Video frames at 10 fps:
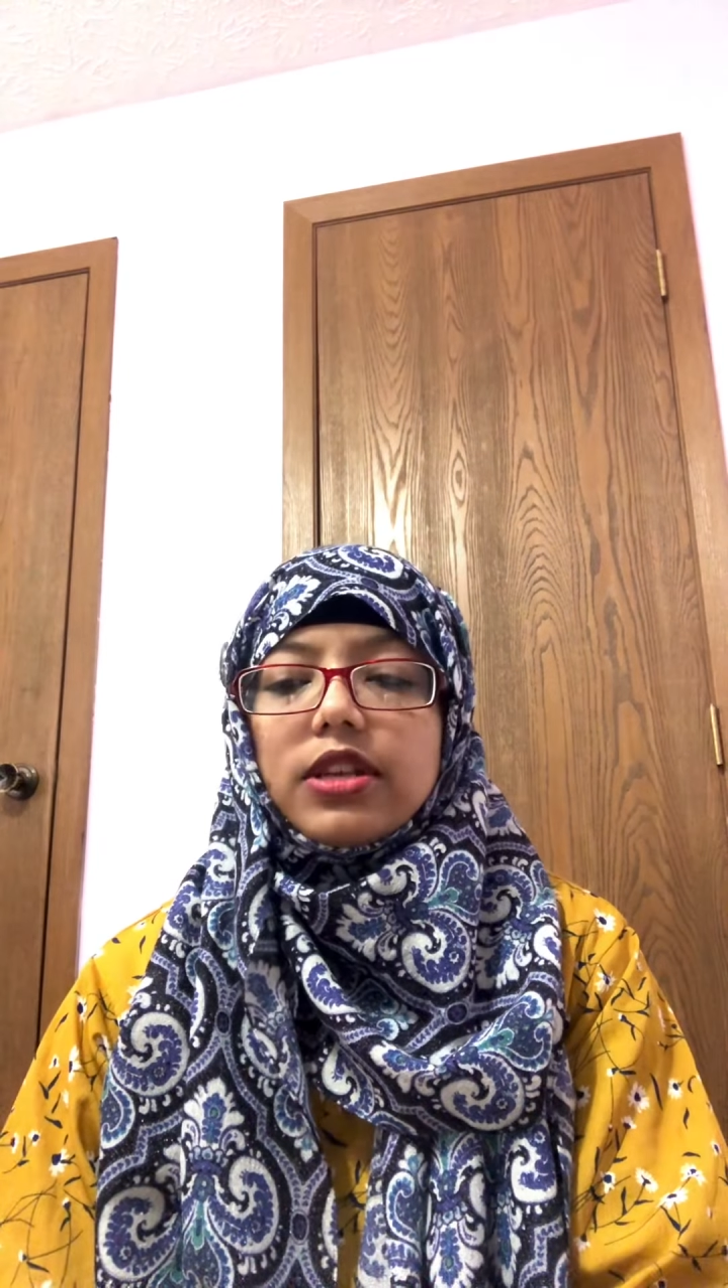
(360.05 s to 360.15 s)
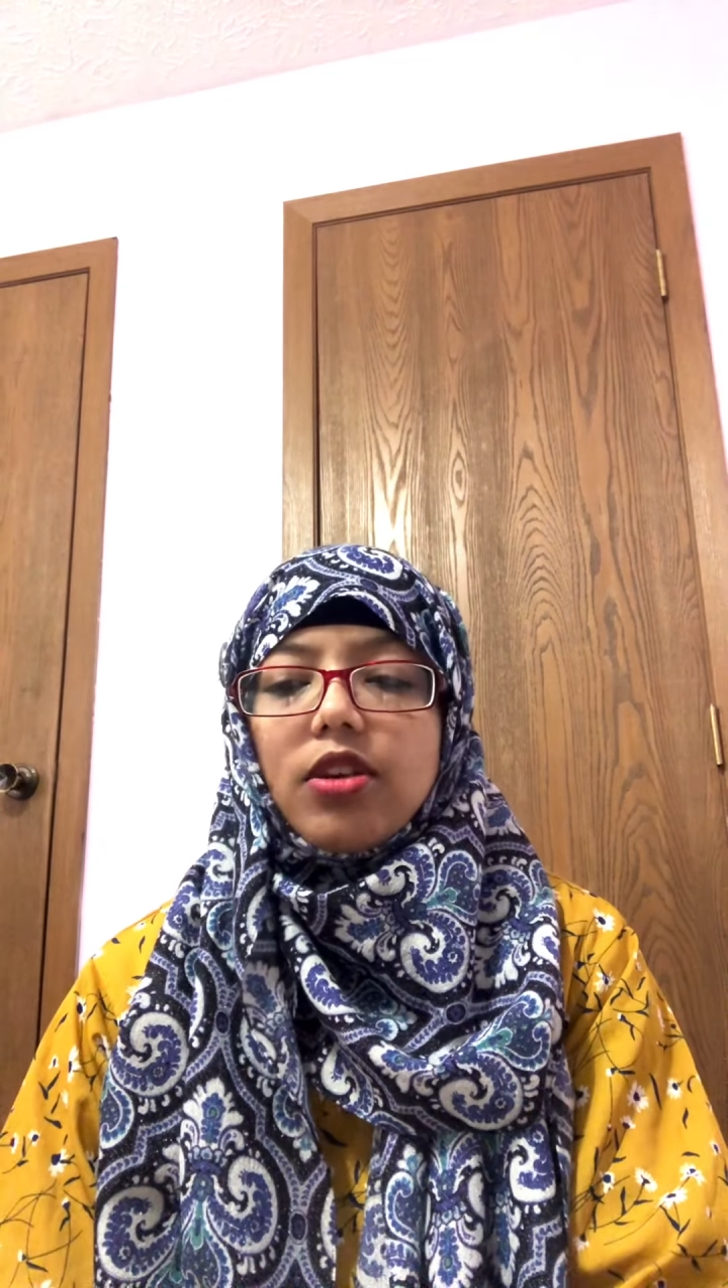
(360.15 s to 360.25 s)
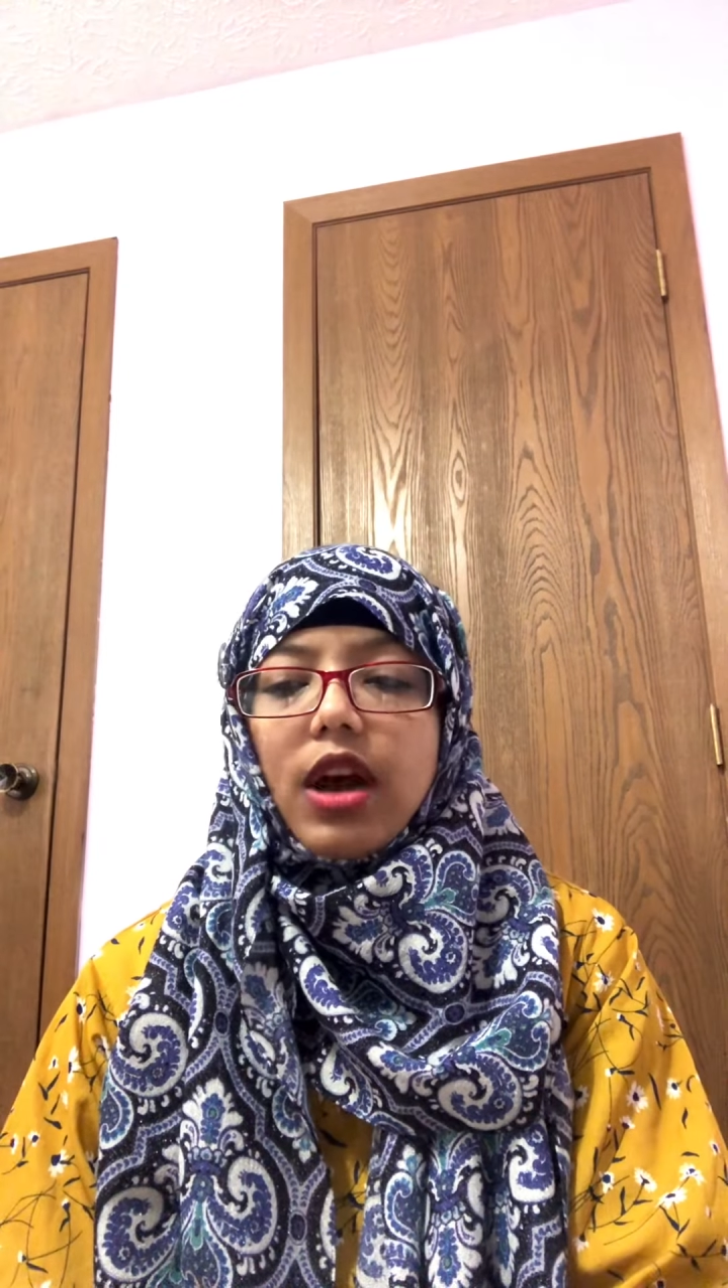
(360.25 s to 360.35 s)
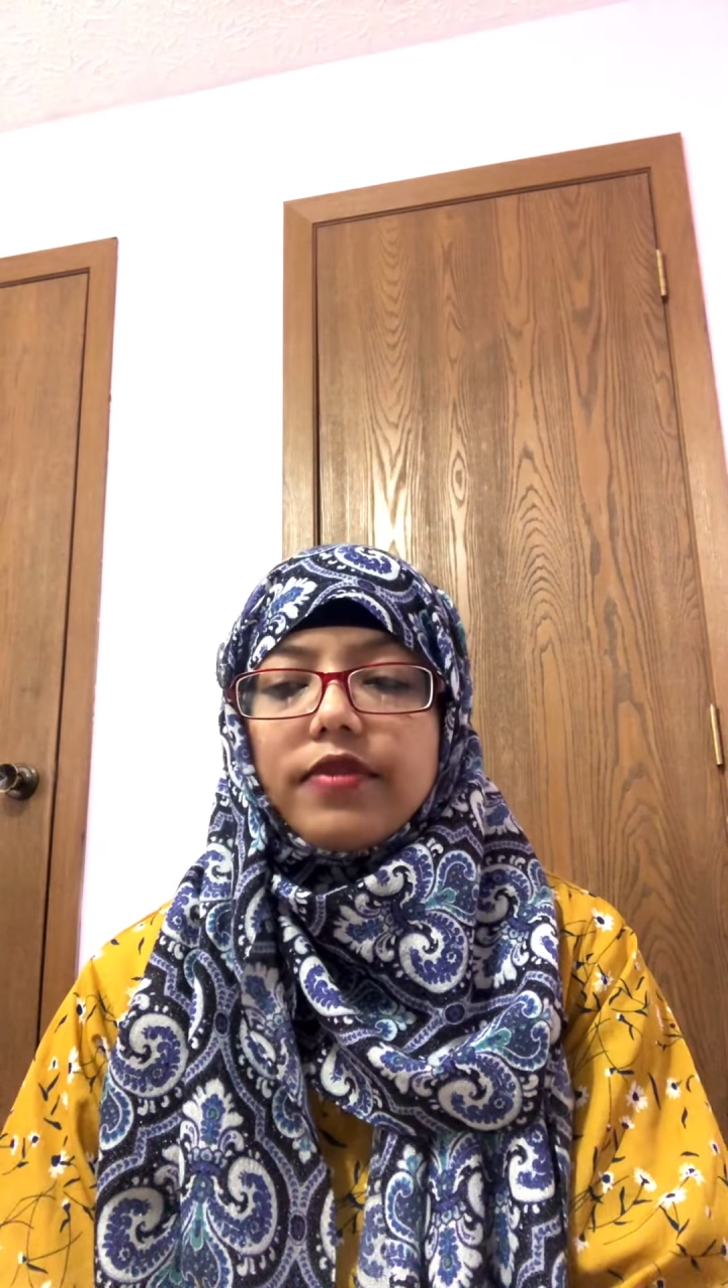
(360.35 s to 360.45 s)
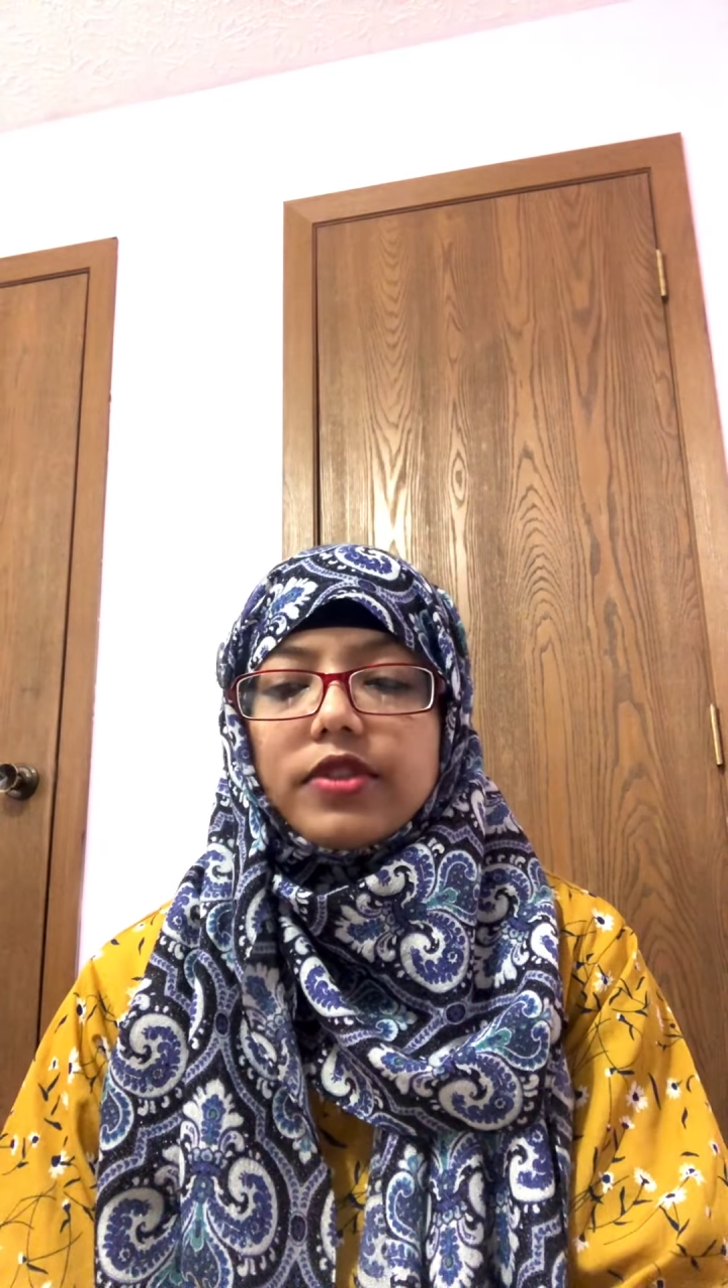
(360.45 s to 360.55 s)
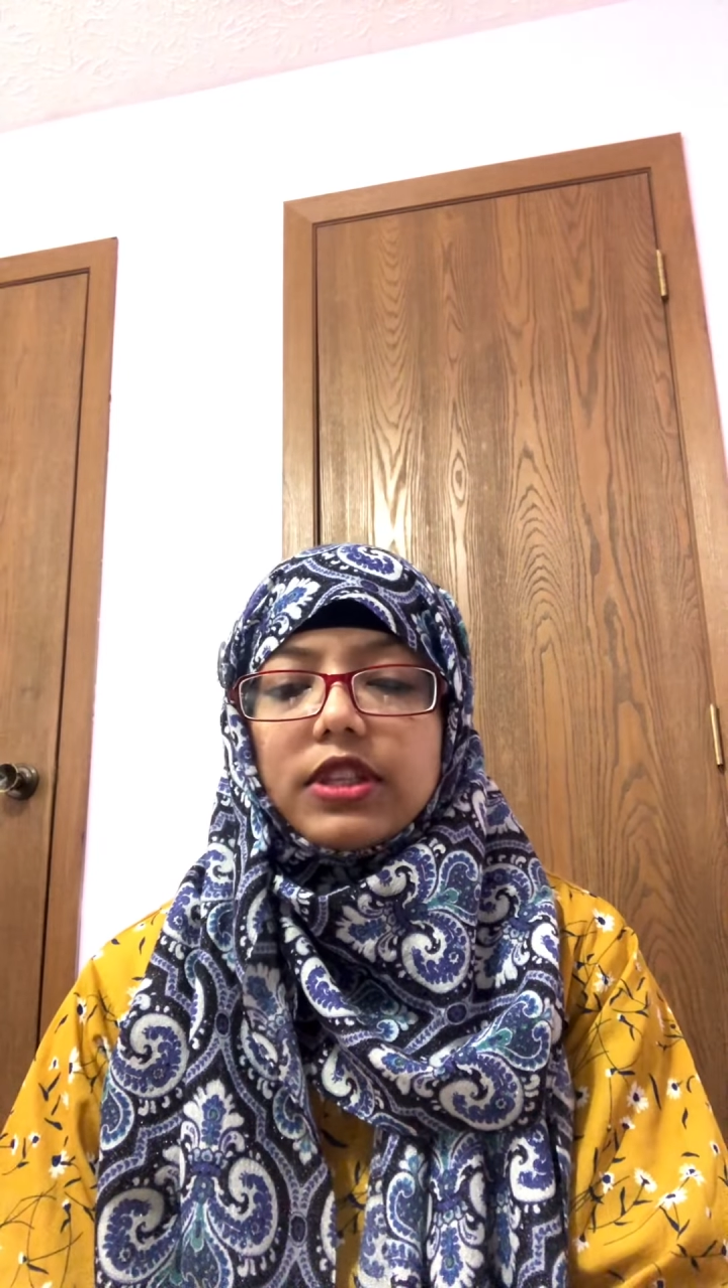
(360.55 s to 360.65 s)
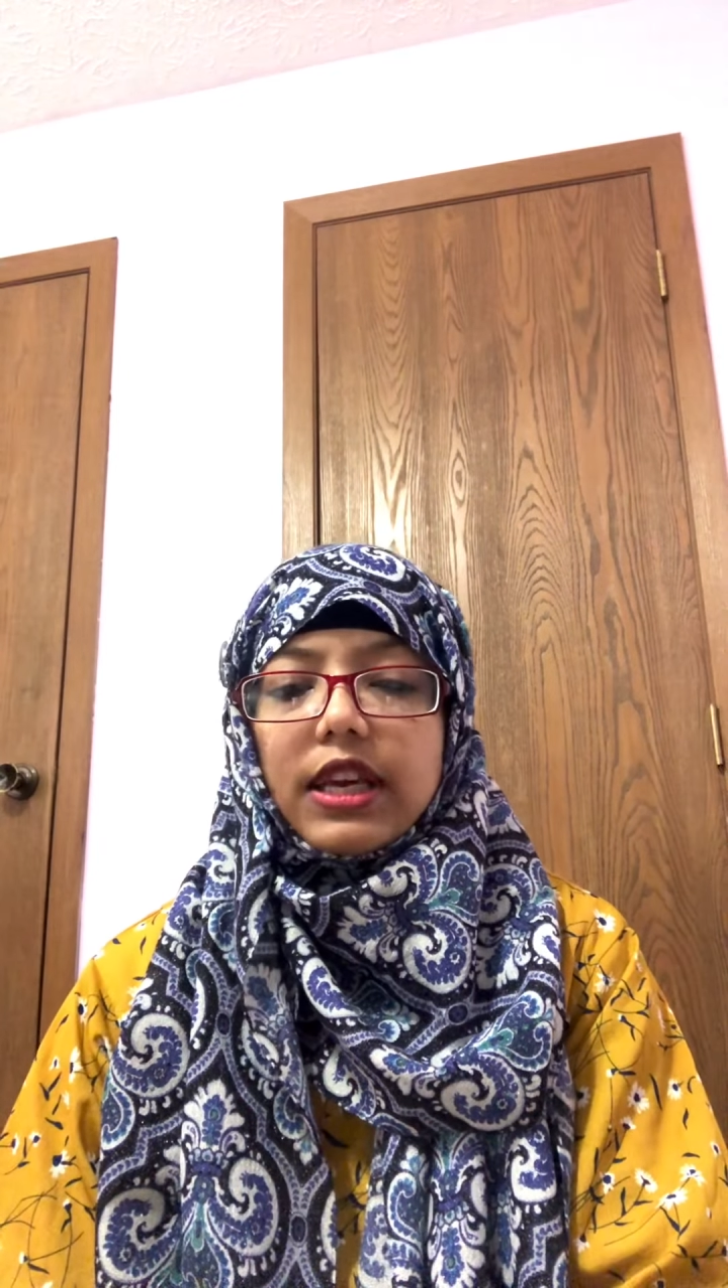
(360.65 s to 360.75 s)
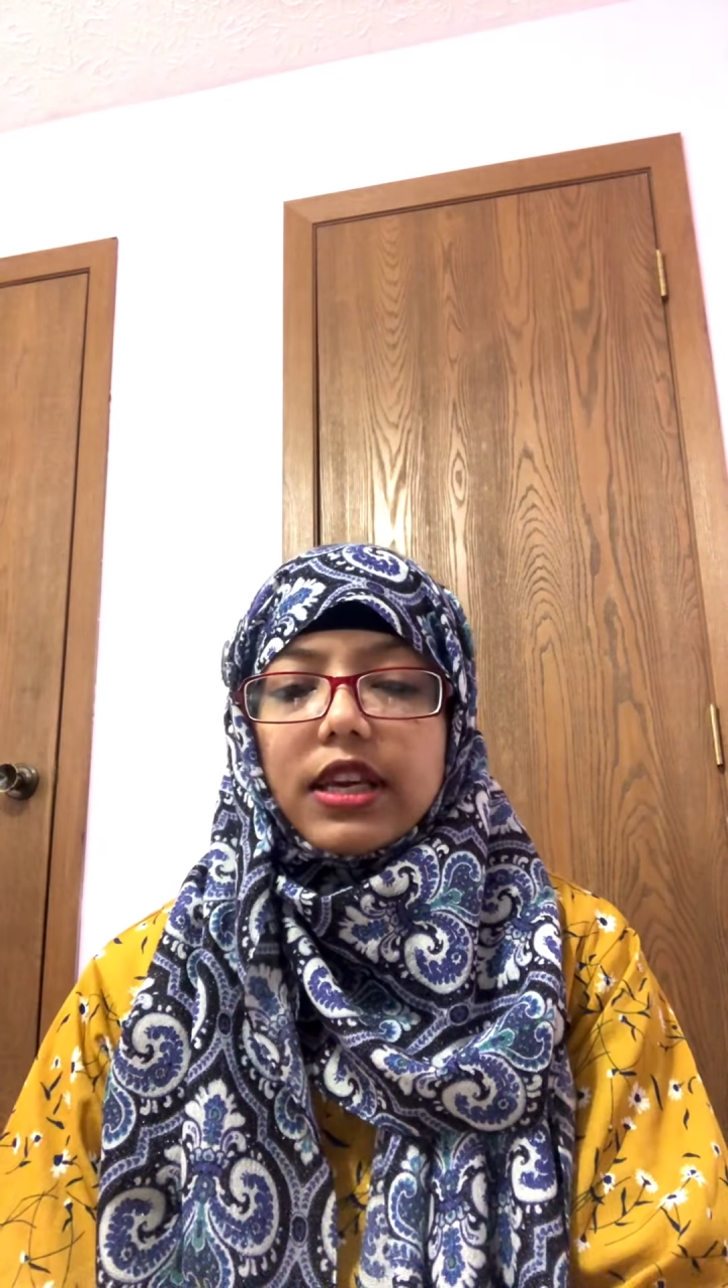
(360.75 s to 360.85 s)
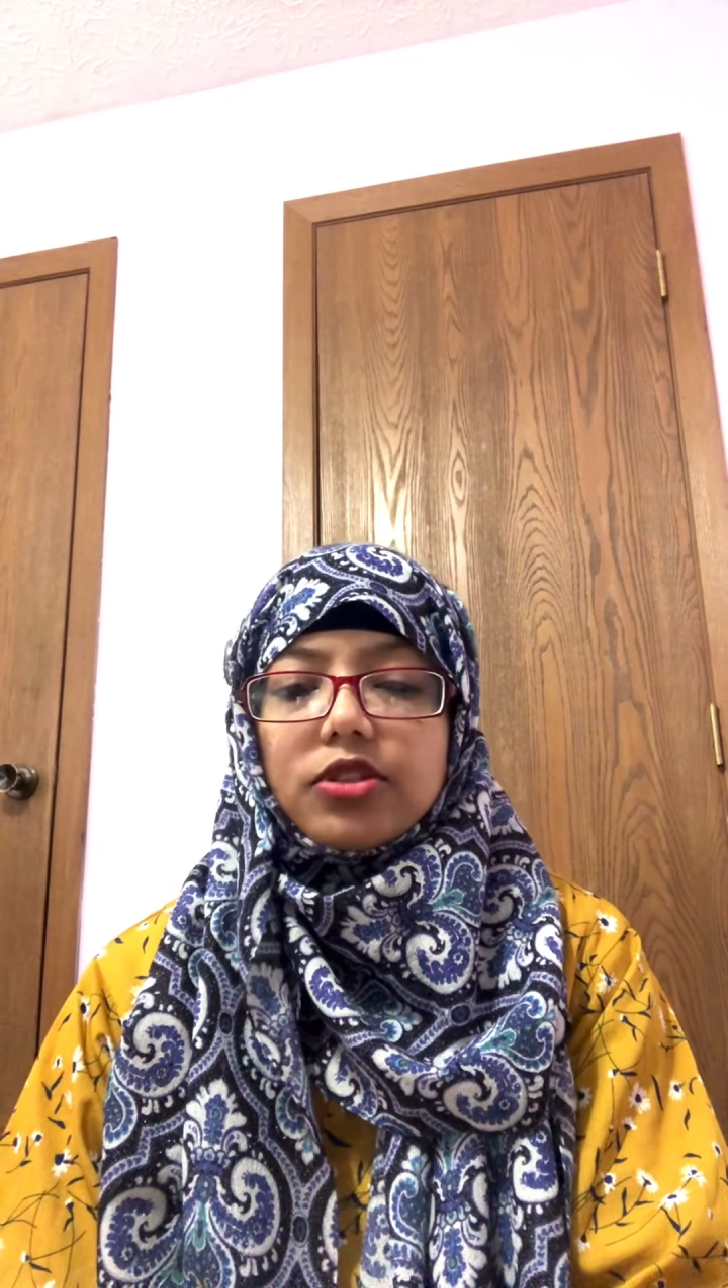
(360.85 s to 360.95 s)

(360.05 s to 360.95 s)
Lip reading: you have to take